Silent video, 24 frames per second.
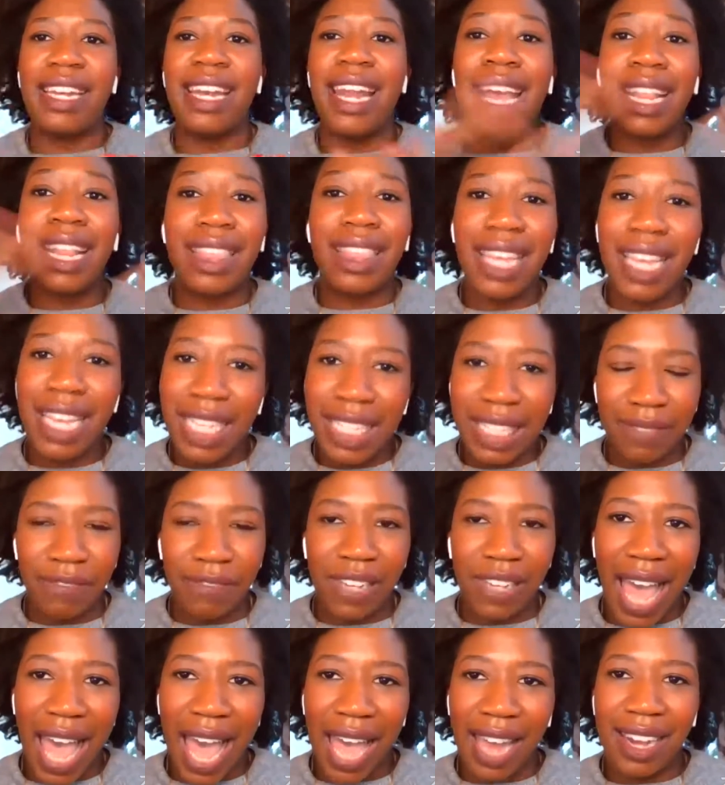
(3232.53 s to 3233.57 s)
nothing is
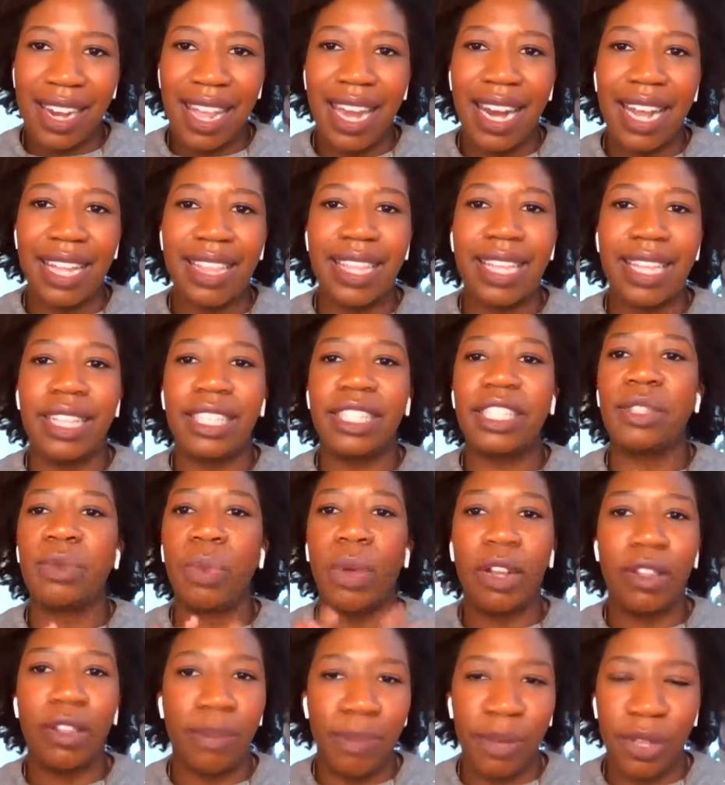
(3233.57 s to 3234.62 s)
flat. And I think this is
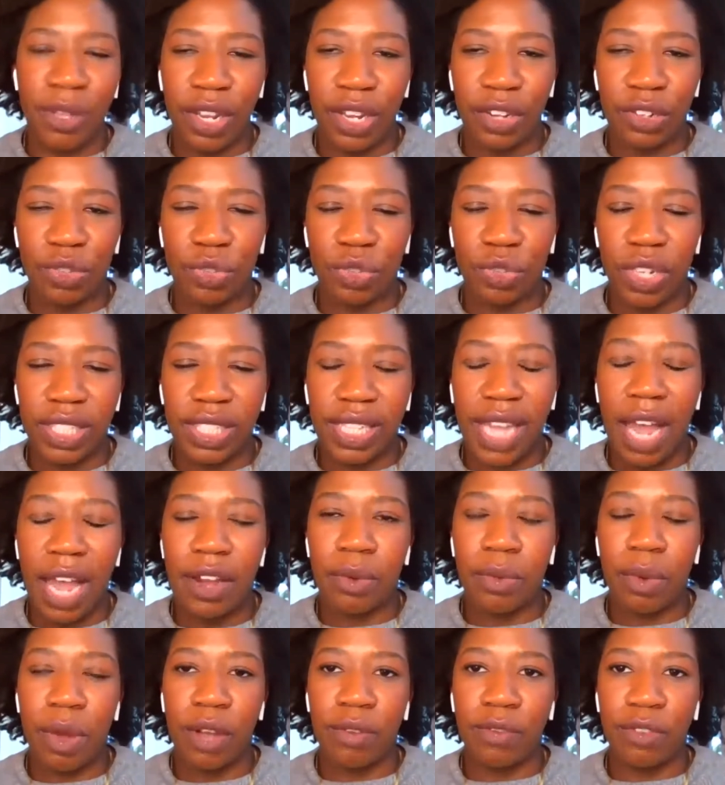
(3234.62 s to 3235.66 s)
where the beauty industry has
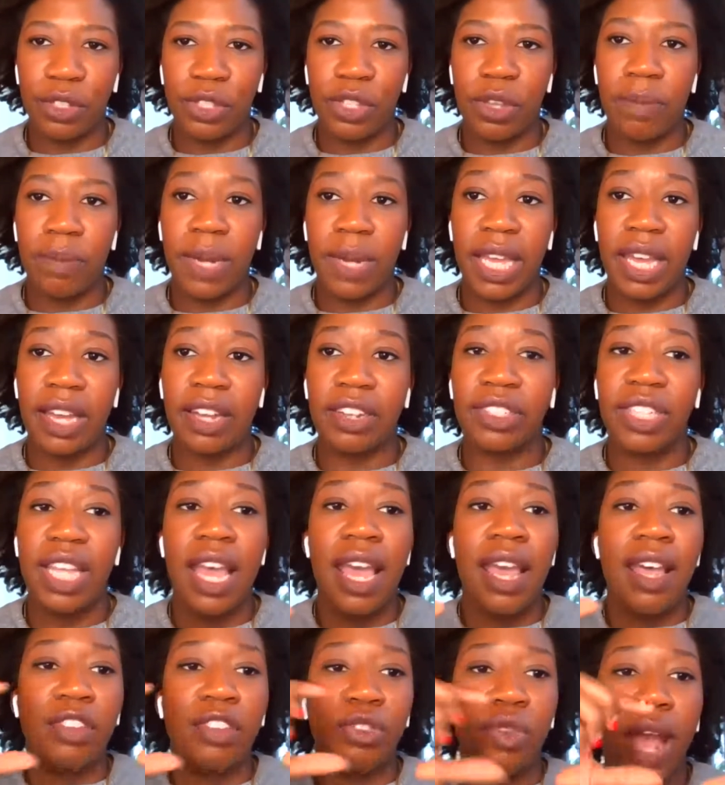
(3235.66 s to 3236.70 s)
gotten it wrong for so many years,
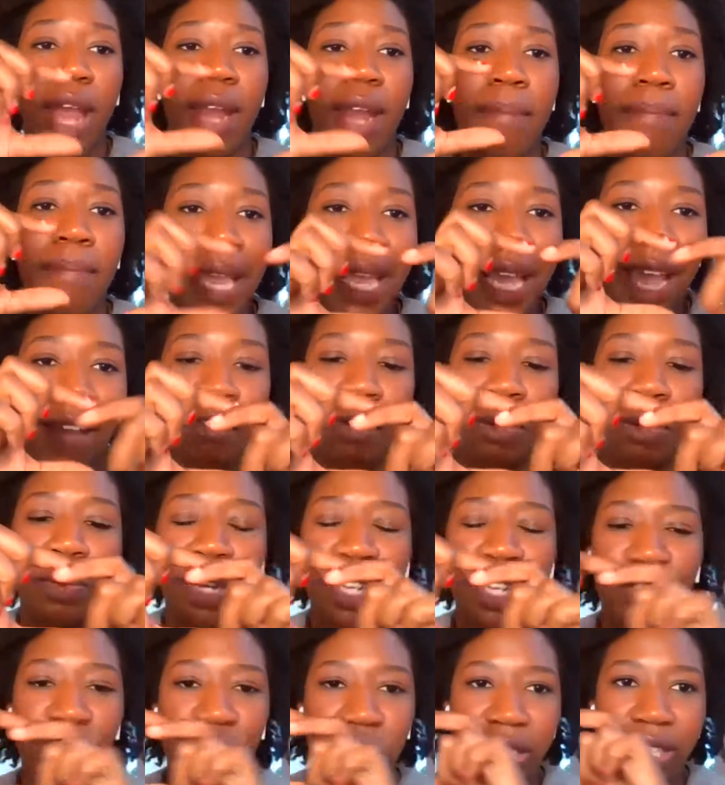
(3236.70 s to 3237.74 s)
trying to make
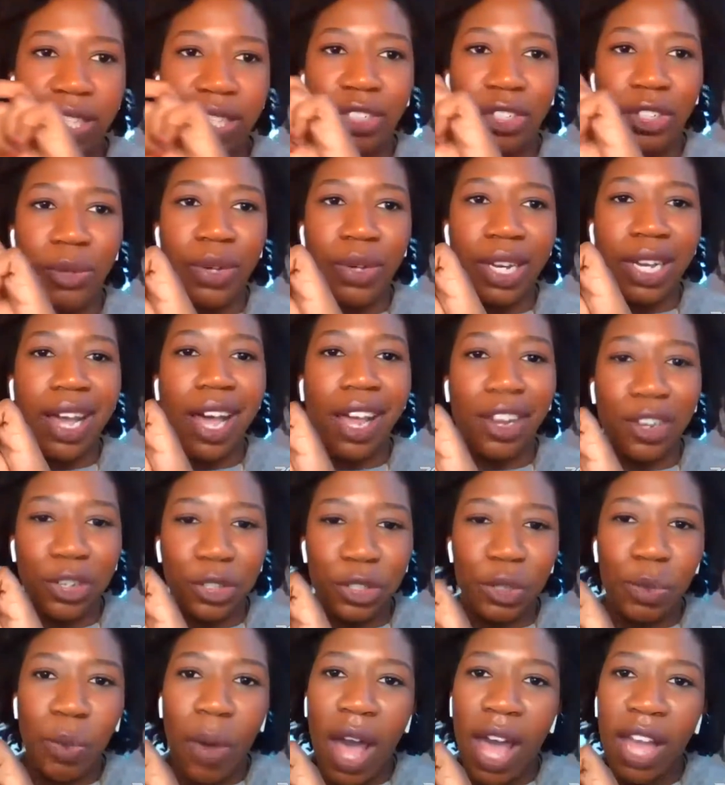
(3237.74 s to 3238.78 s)
everyone just into a
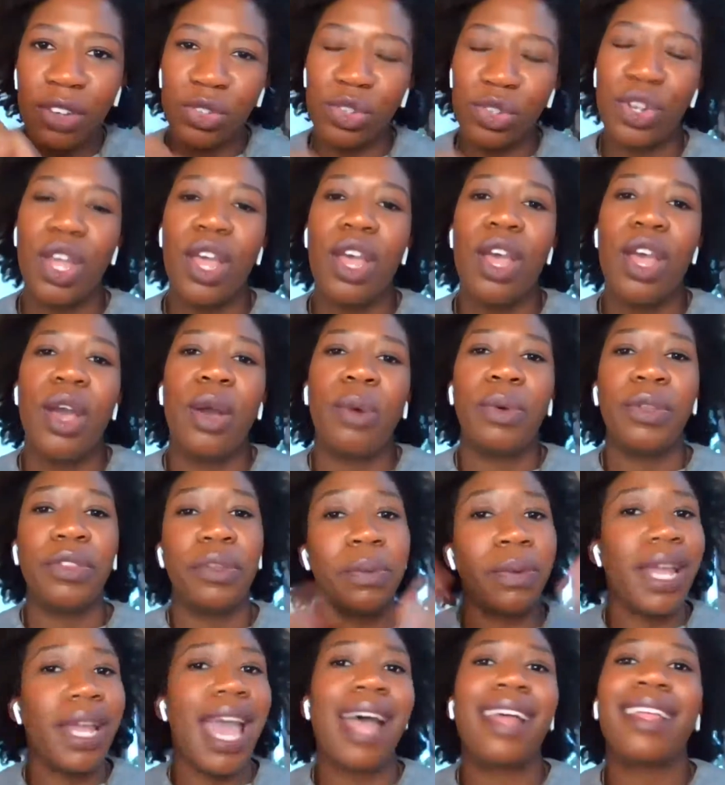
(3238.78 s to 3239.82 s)
color swatch. When
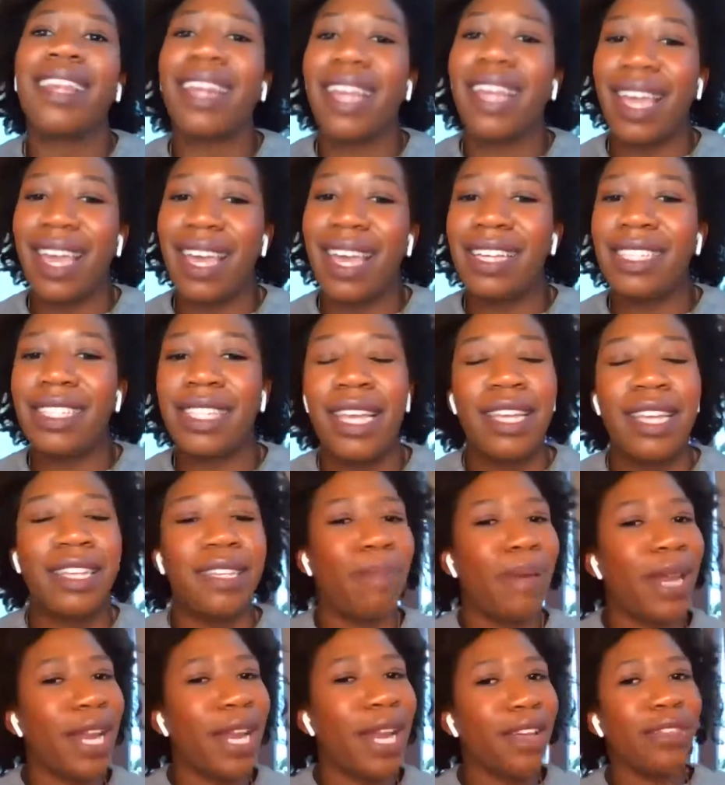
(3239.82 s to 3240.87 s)
the reality is,
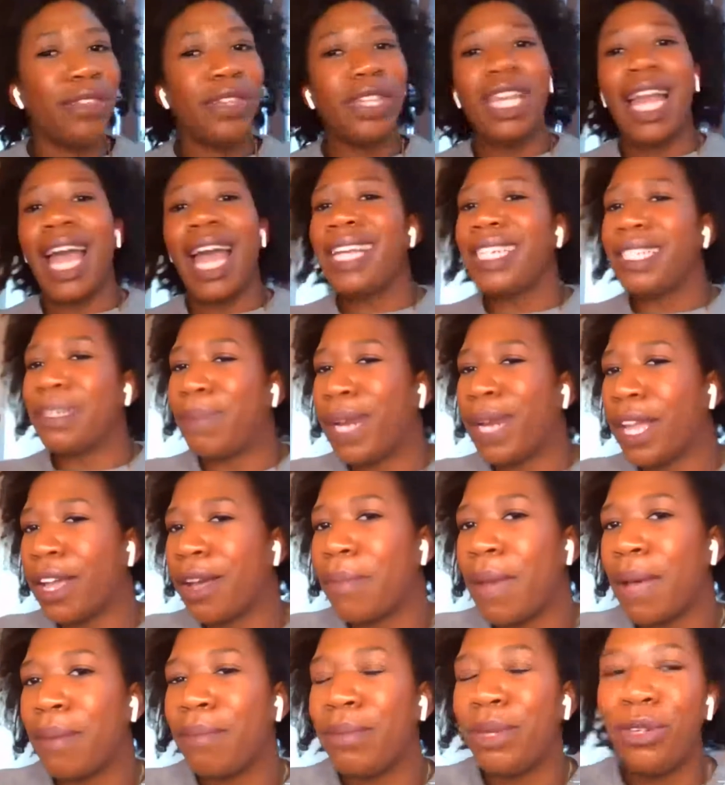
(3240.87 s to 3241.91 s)
depending on the light,
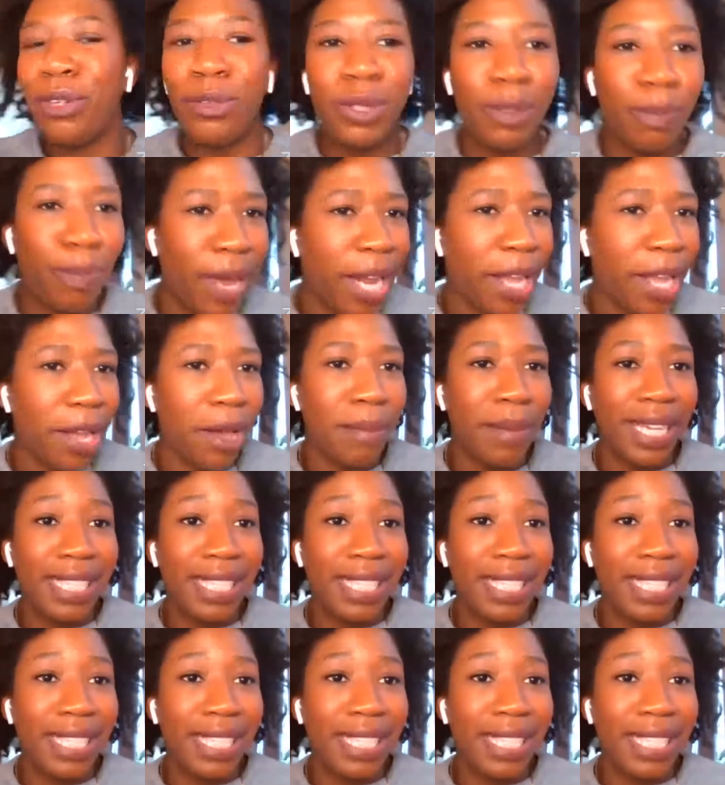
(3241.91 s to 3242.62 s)
depending on my mood, depending